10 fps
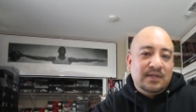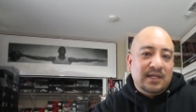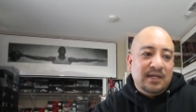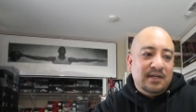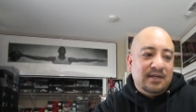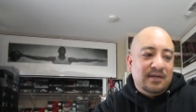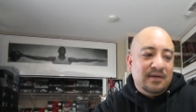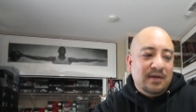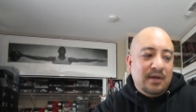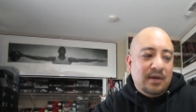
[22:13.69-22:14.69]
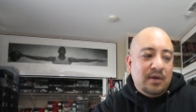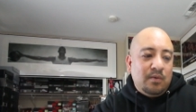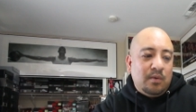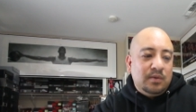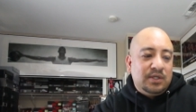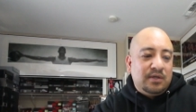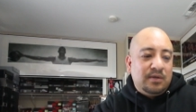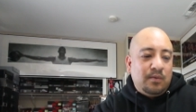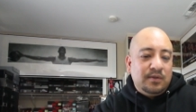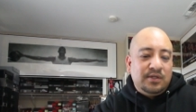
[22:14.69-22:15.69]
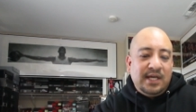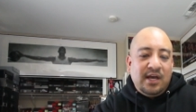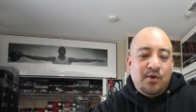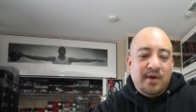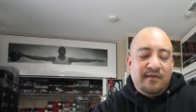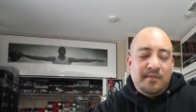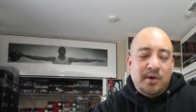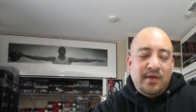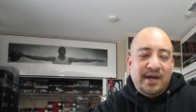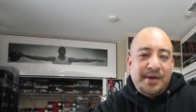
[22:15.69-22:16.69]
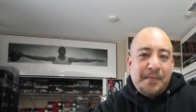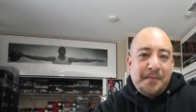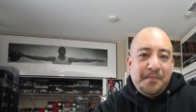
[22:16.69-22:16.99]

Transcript: Like, uh, what was your what was your takeaway from all that?